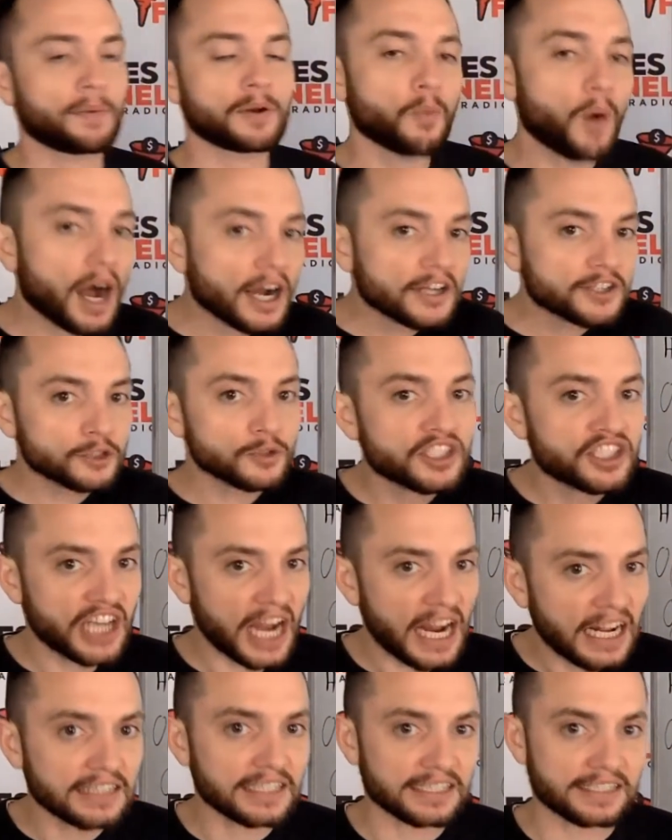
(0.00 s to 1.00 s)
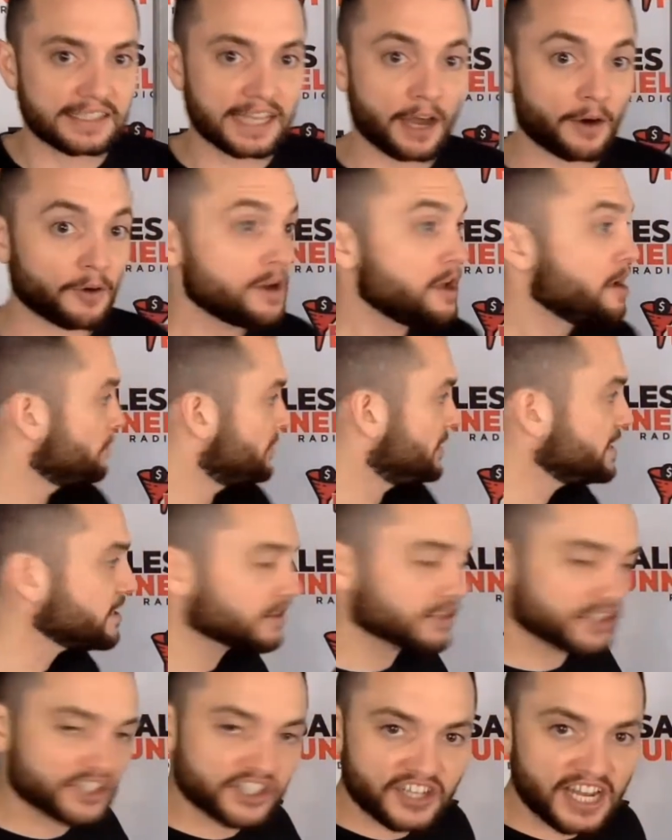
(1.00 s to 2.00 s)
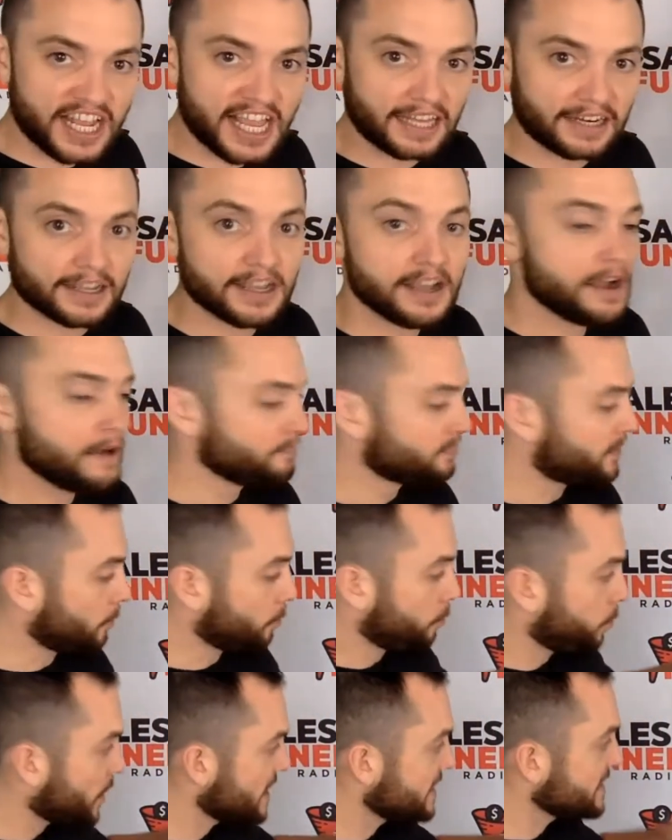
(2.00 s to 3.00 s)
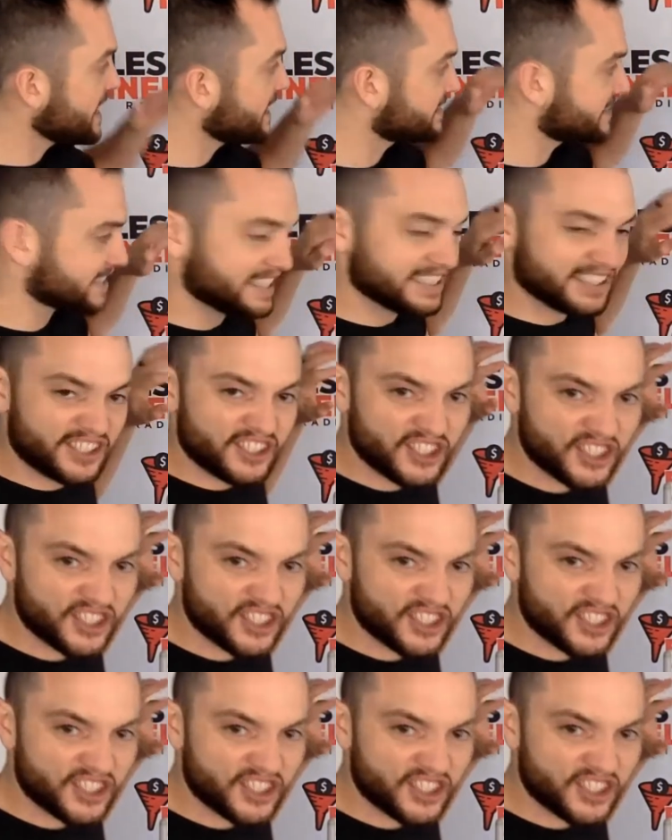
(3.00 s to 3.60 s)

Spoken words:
I'm going to walk through a checklist now. You need to understand that when it's